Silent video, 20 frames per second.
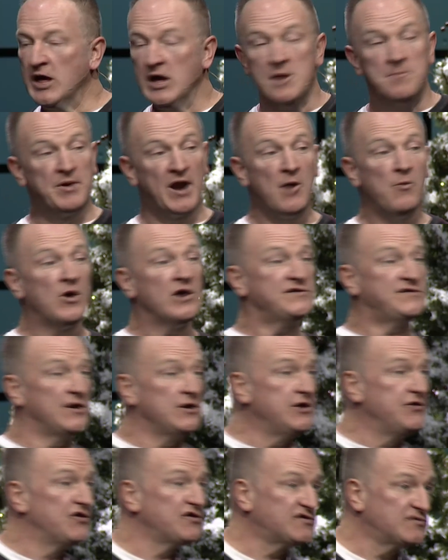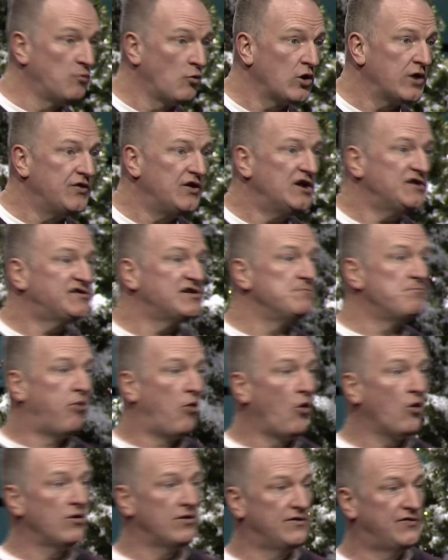But I want to tell you this morning that it's
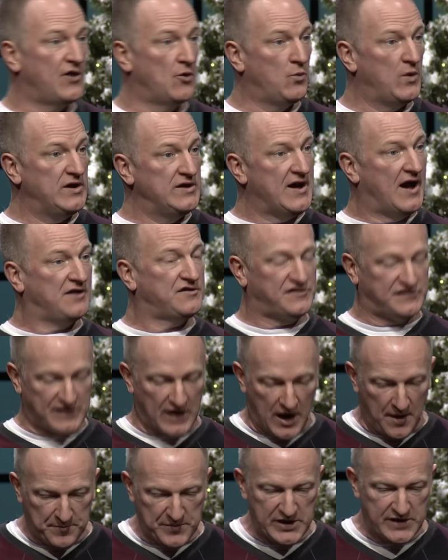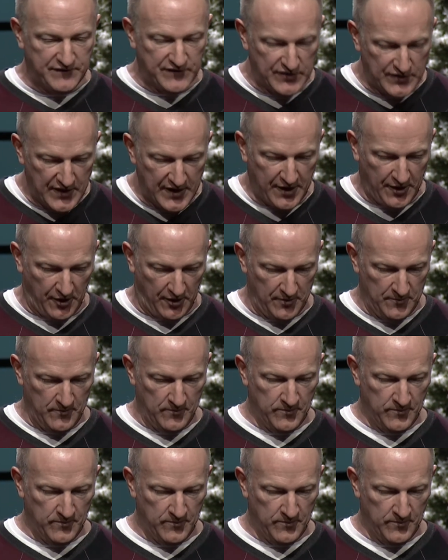important that we not stop even there.